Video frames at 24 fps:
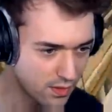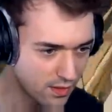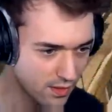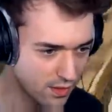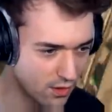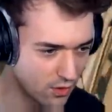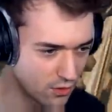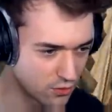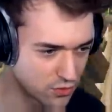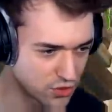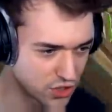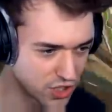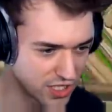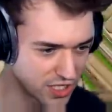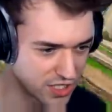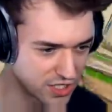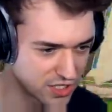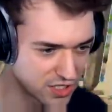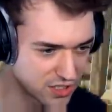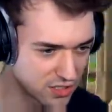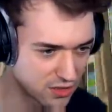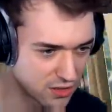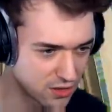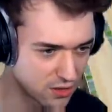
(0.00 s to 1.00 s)
Oh,
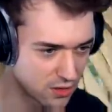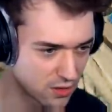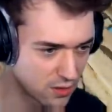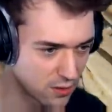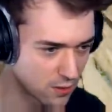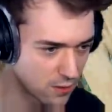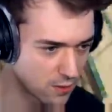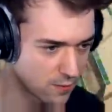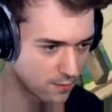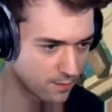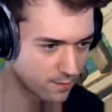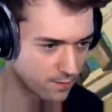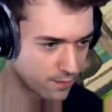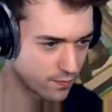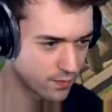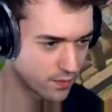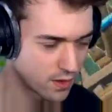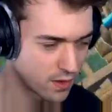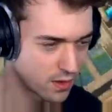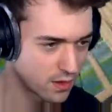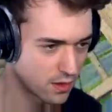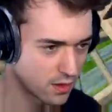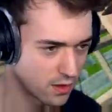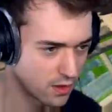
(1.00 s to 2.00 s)
jeez.
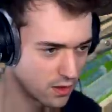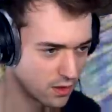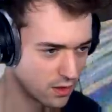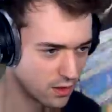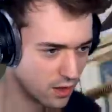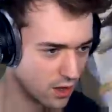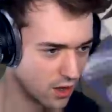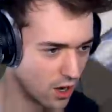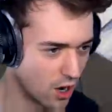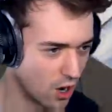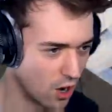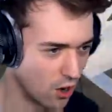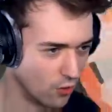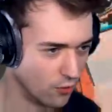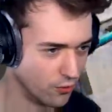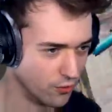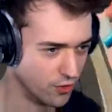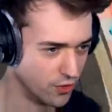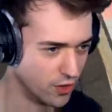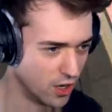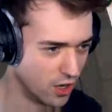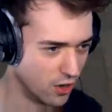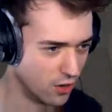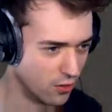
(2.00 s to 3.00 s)
Oh,
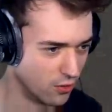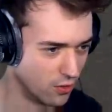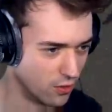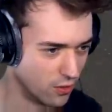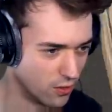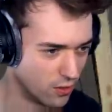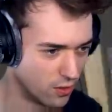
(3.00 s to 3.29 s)
no.